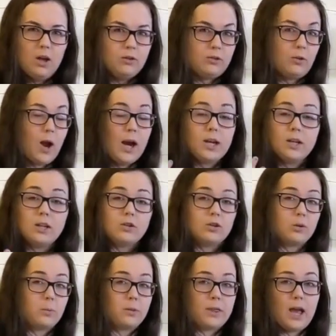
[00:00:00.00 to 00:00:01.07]
so I could
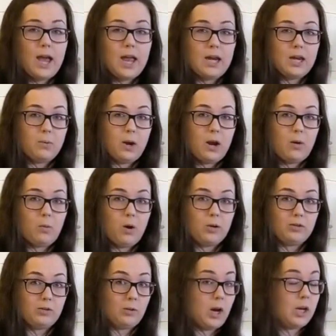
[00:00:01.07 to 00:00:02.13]
interpret that way I
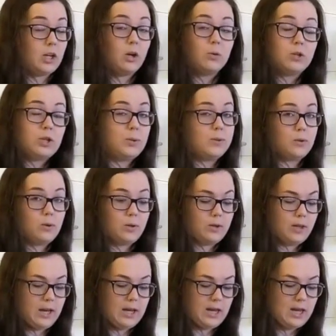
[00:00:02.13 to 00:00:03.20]
want to. I know she was an old
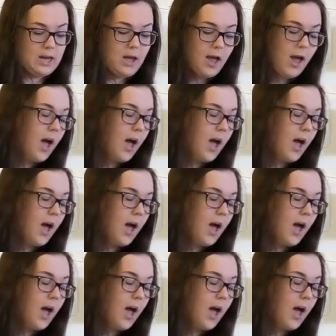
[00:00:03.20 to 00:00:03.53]
lady.